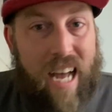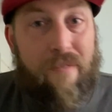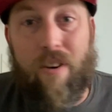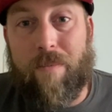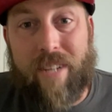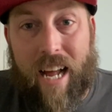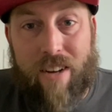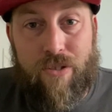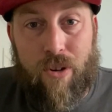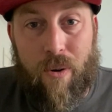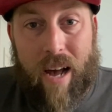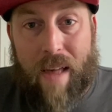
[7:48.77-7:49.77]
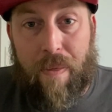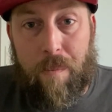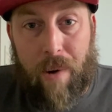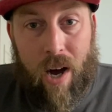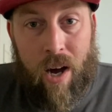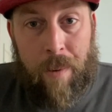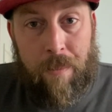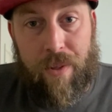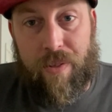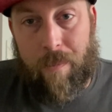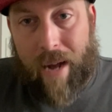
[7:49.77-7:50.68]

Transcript: I filmed an outro at the pond, but the